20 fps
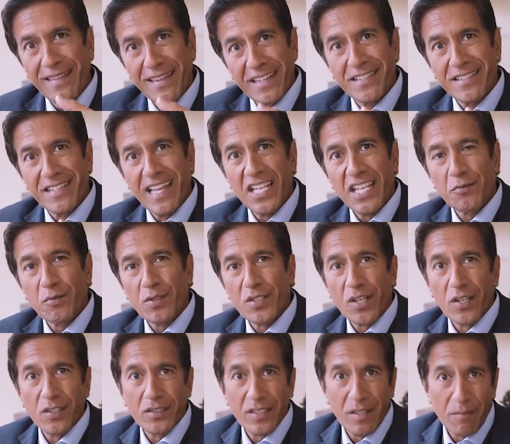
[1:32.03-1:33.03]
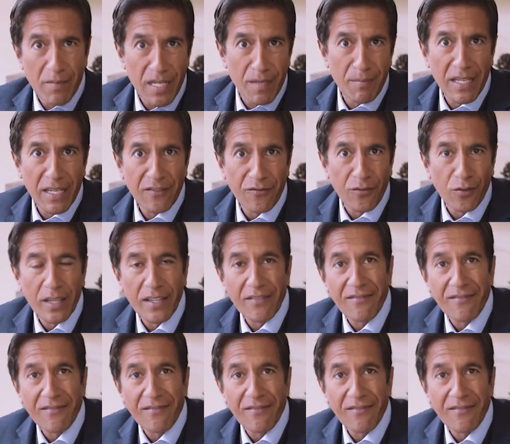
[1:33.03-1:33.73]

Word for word: this test result and me being fully